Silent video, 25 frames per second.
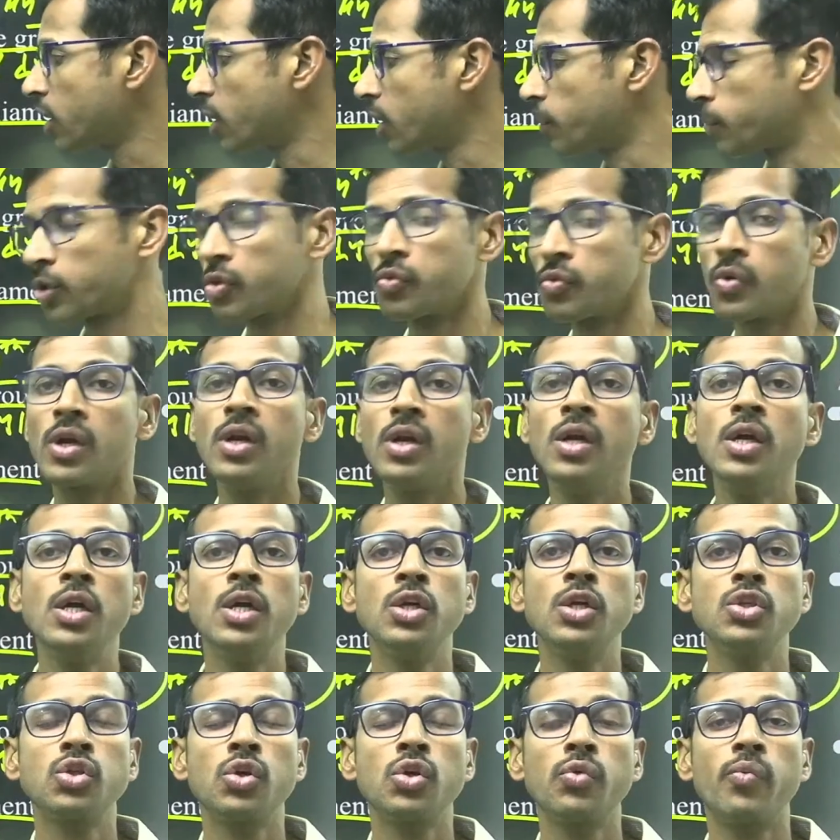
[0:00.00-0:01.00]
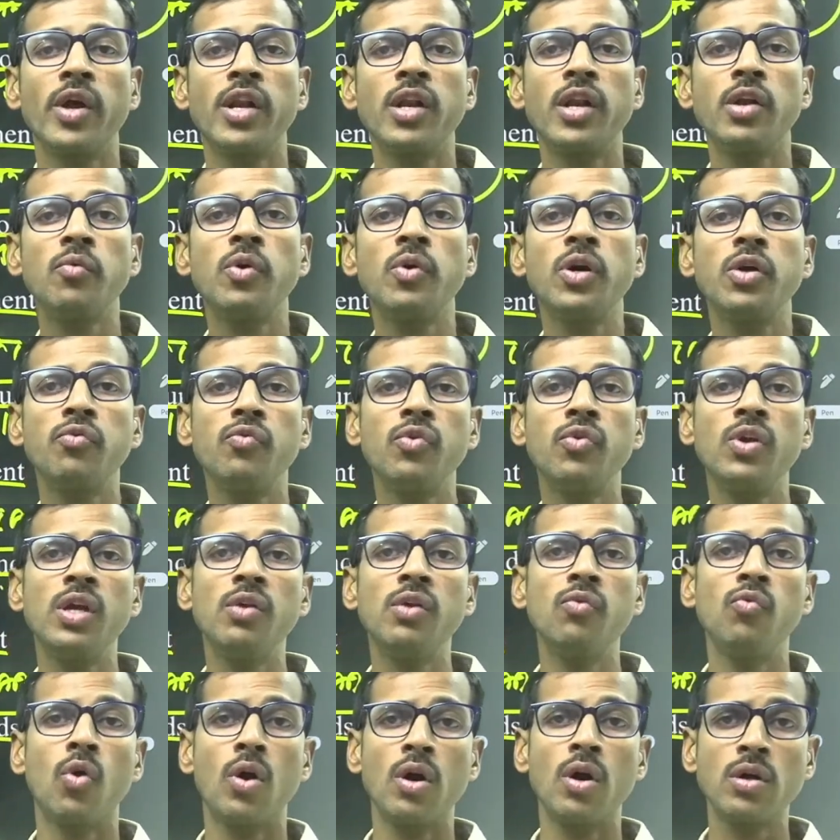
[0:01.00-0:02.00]
approval. So whenever we
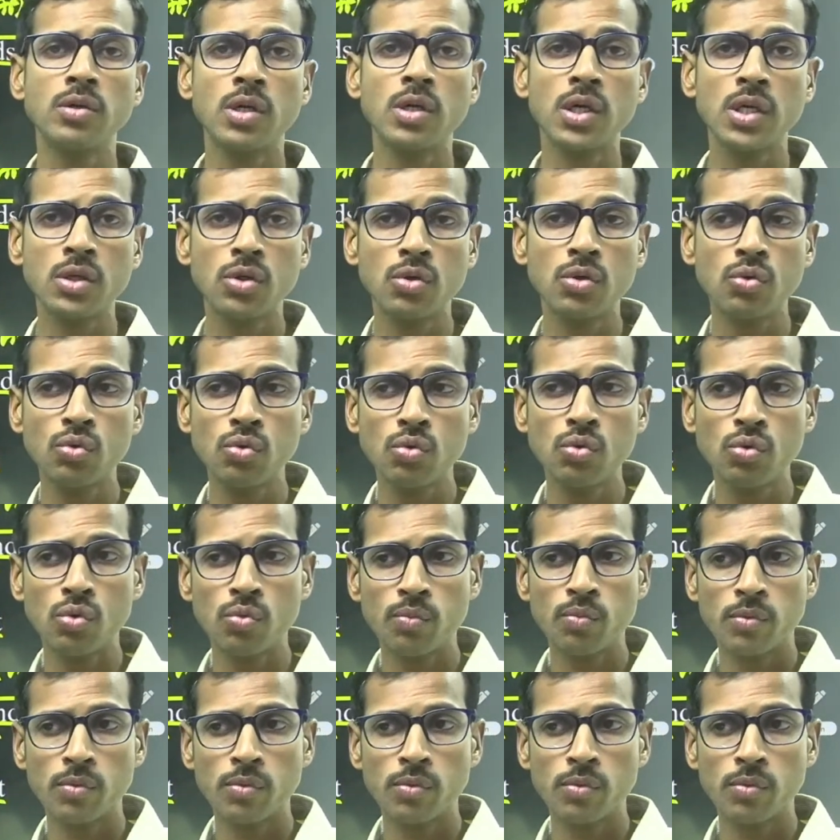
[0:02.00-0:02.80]
wanted to